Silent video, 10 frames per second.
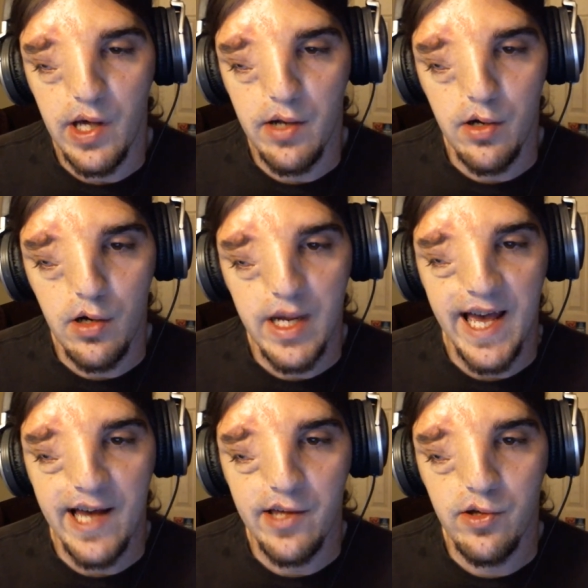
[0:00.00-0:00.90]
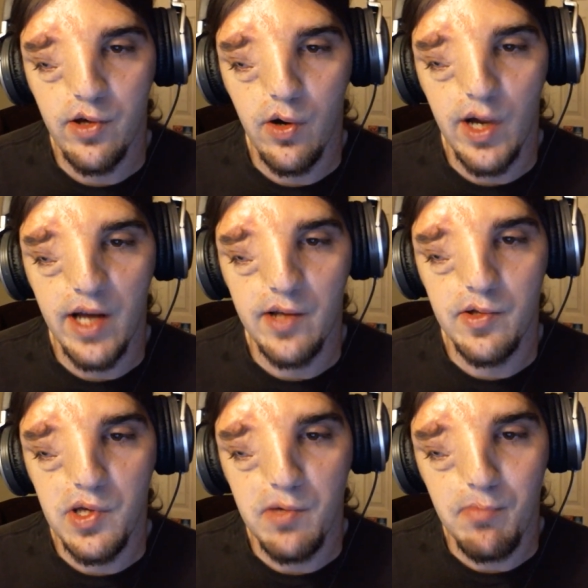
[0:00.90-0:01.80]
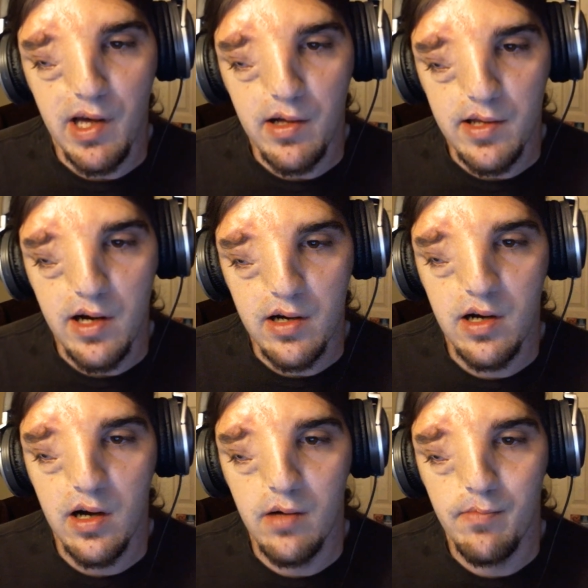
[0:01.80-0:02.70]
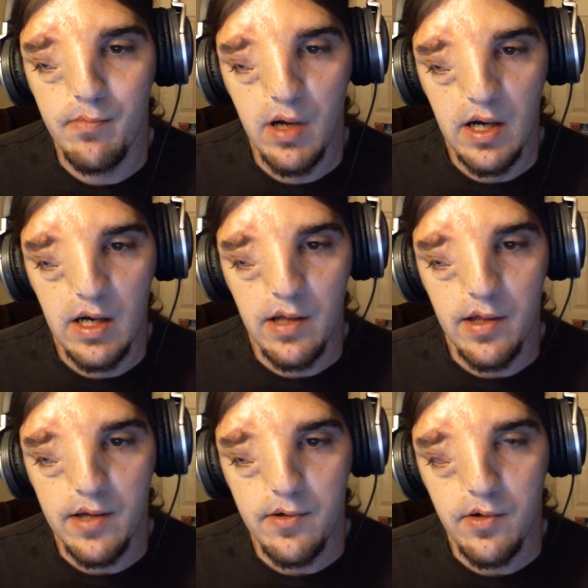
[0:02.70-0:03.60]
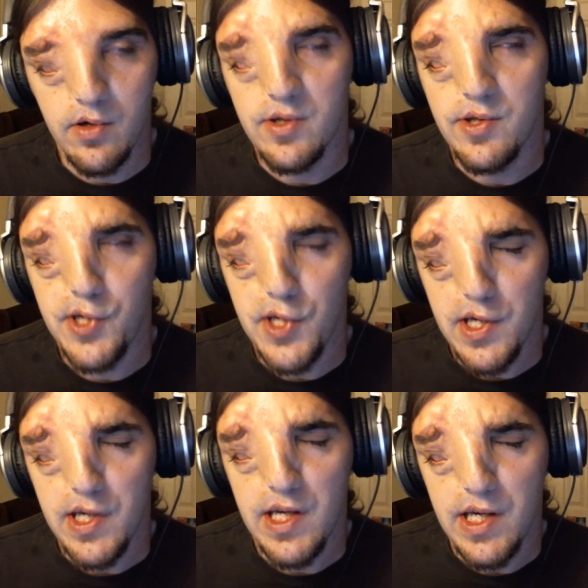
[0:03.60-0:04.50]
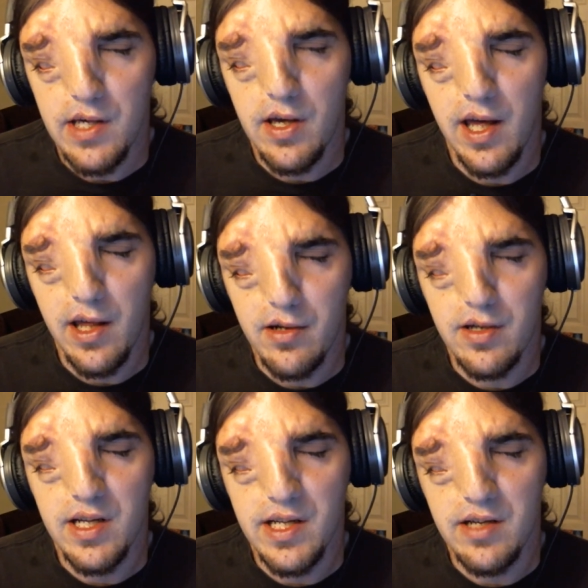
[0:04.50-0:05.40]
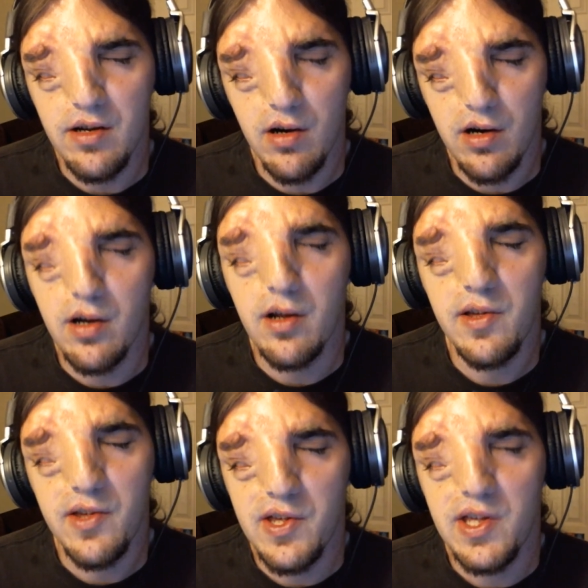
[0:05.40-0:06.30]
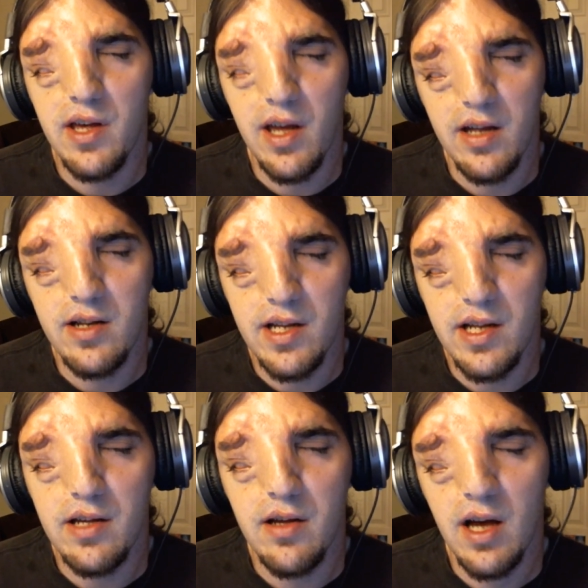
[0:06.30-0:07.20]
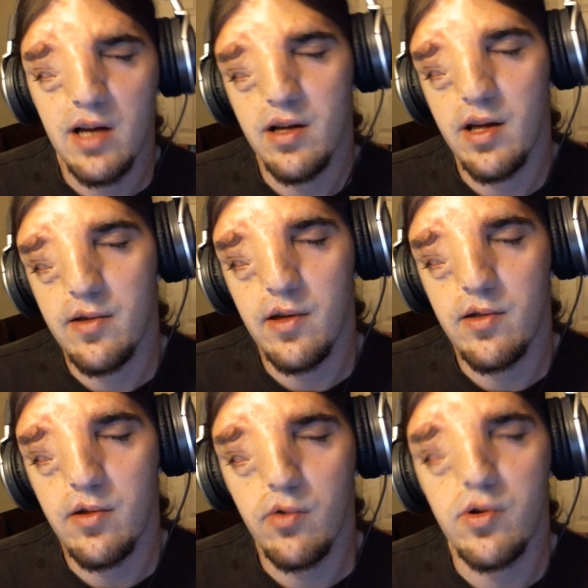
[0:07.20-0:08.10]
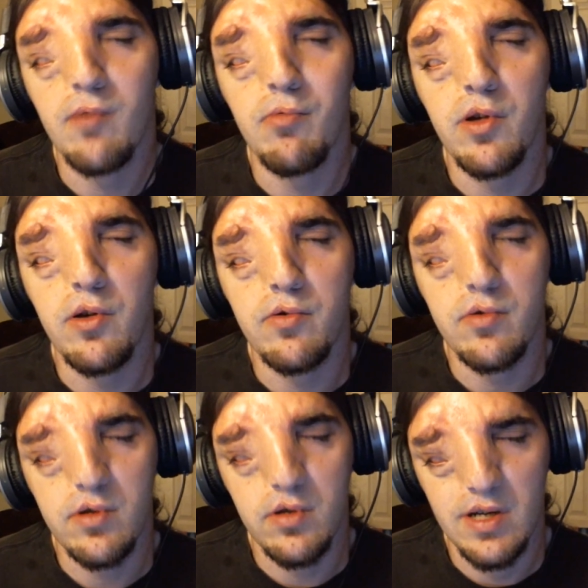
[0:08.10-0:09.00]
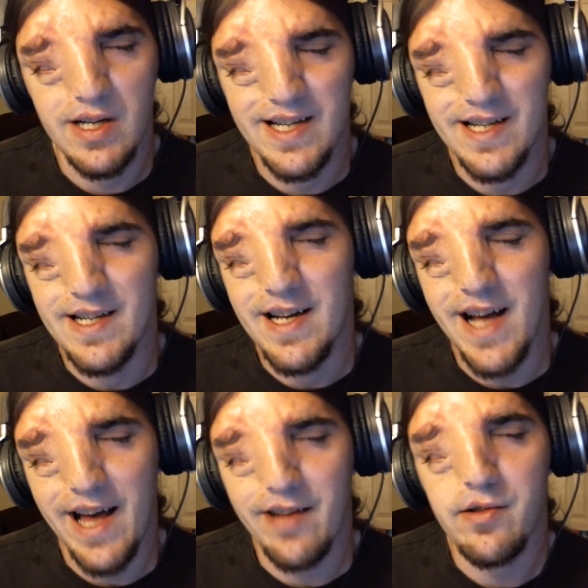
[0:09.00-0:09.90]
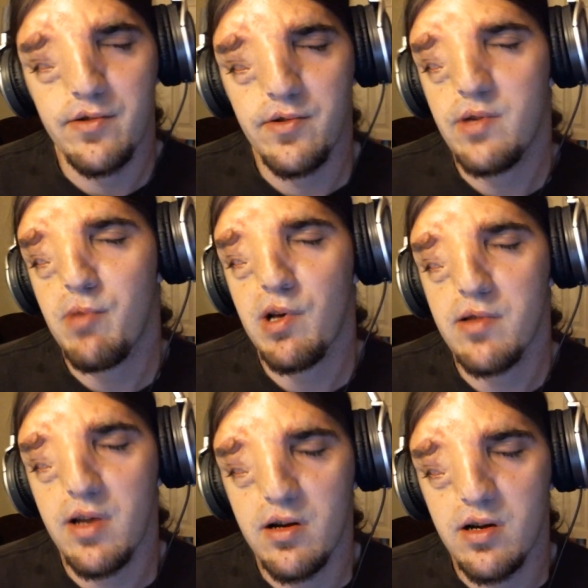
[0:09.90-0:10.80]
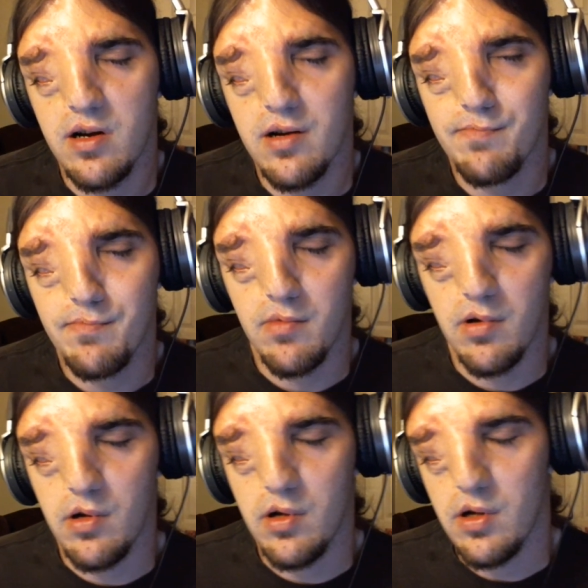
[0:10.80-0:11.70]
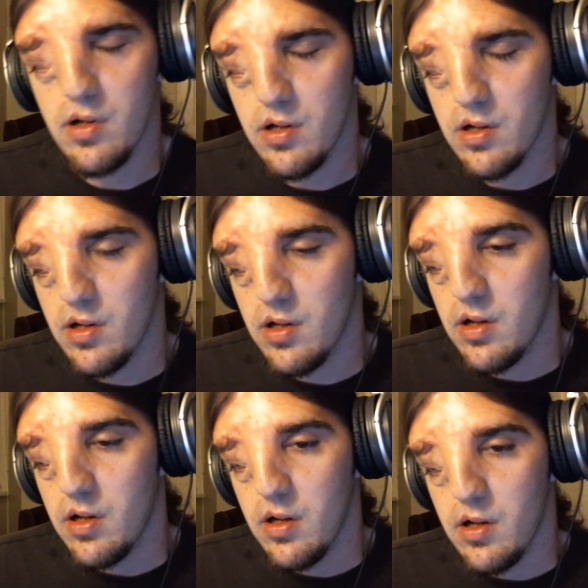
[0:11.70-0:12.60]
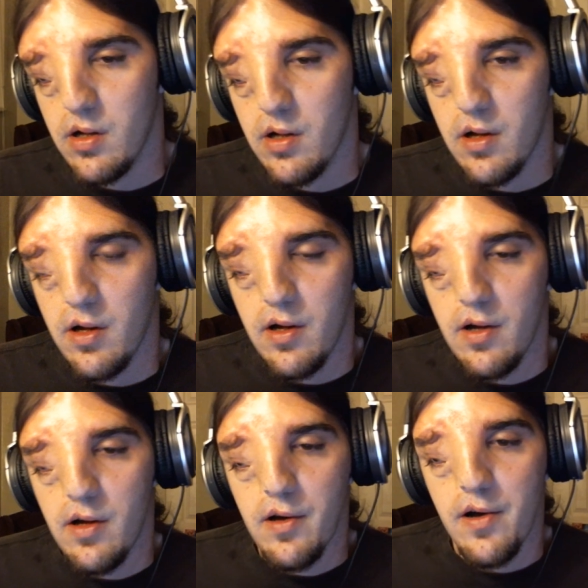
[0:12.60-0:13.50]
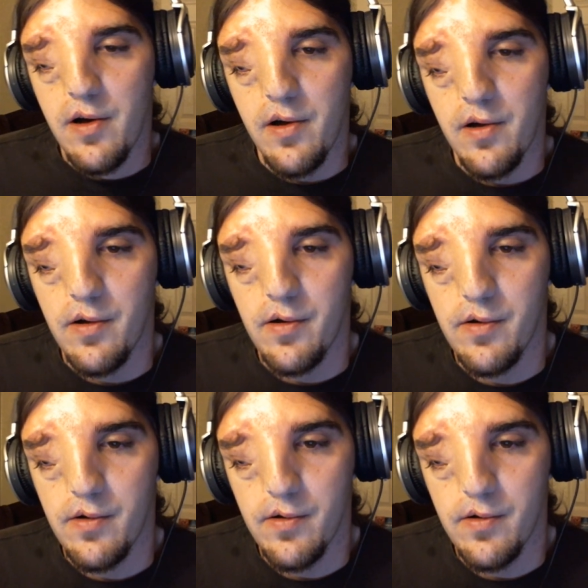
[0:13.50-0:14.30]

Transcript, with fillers: uh, genercatshow at gmail.com. That's G E N E R C A T S H O W at gmail.com. Mm-hmm. There we go.